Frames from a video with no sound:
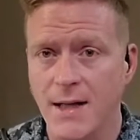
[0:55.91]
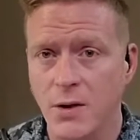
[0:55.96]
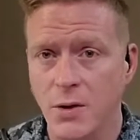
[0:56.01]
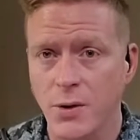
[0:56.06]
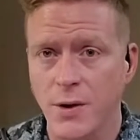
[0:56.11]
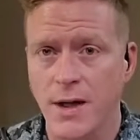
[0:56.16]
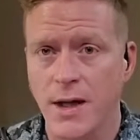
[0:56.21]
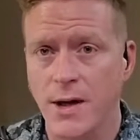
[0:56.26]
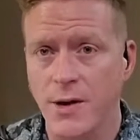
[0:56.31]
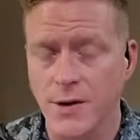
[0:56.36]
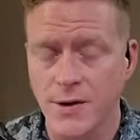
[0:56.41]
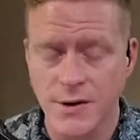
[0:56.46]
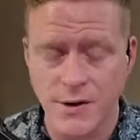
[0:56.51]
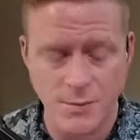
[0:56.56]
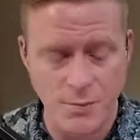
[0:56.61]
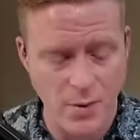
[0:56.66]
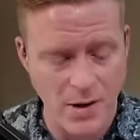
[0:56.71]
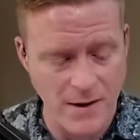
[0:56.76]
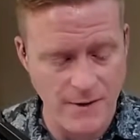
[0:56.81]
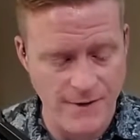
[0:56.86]
including here in
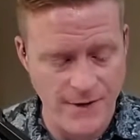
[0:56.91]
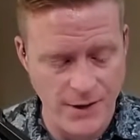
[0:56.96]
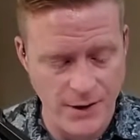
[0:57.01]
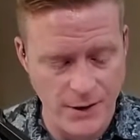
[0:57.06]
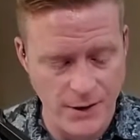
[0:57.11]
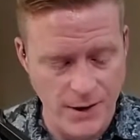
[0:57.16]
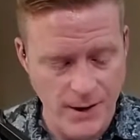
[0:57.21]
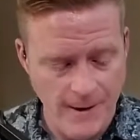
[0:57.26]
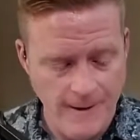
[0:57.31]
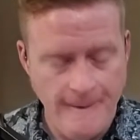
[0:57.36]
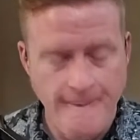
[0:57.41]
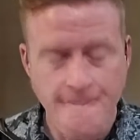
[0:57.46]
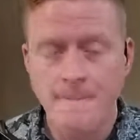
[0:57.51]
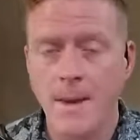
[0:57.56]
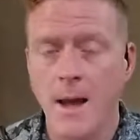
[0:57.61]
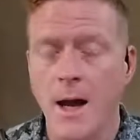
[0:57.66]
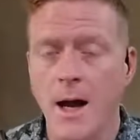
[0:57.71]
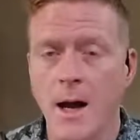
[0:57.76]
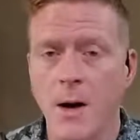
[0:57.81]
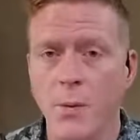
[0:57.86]
Springfield,
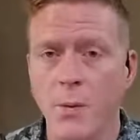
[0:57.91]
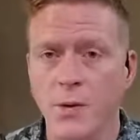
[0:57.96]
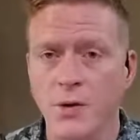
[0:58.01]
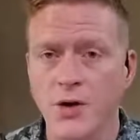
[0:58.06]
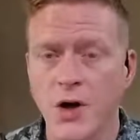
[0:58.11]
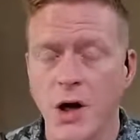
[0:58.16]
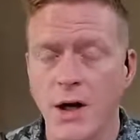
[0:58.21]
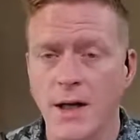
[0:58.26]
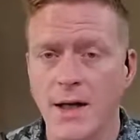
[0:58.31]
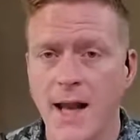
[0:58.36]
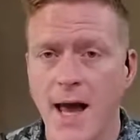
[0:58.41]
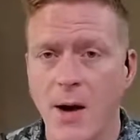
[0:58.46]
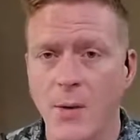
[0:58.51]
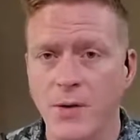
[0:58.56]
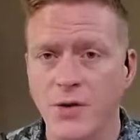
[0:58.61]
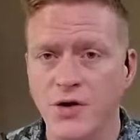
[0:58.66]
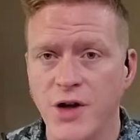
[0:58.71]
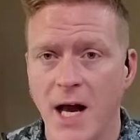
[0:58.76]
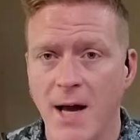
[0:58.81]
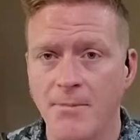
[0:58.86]
we're talking now
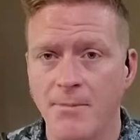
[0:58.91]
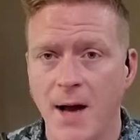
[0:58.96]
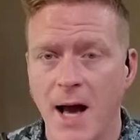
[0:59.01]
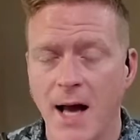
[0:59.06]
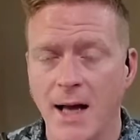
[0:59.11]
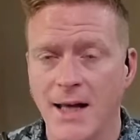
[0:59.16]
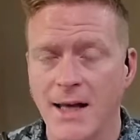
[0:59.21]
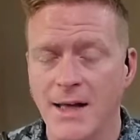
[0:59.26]
with John Boch.